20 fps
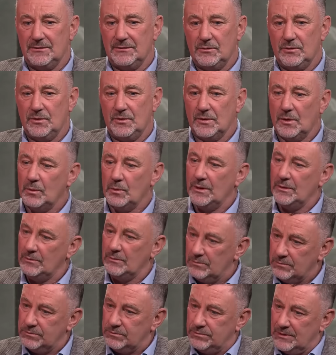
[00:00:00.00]
you know, we
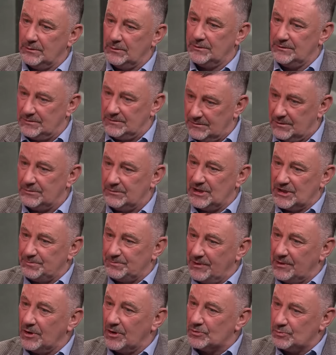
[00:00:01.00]
only do this
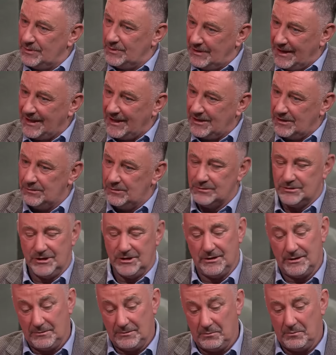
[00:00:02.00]
because we like you,
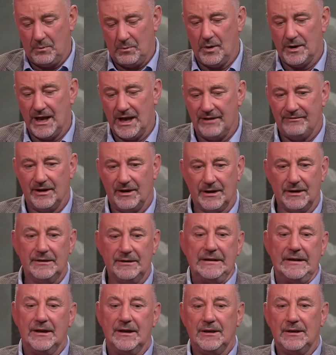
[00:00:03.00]
John, and
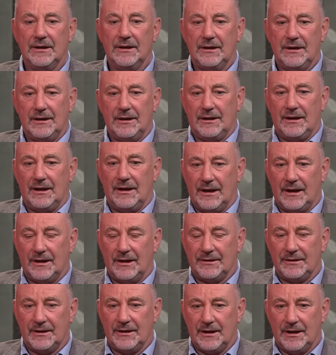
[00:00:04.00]
whatever.
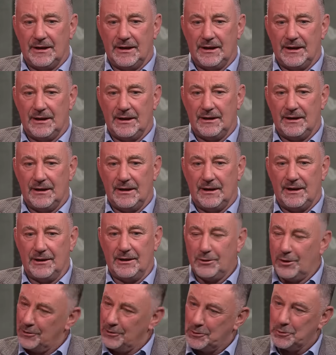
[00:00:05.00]
And
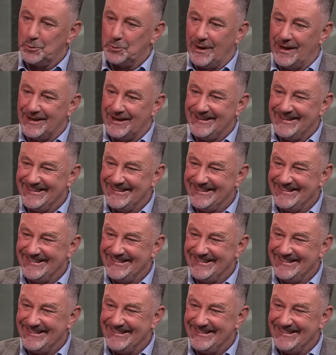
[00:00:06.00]
I got a good whack.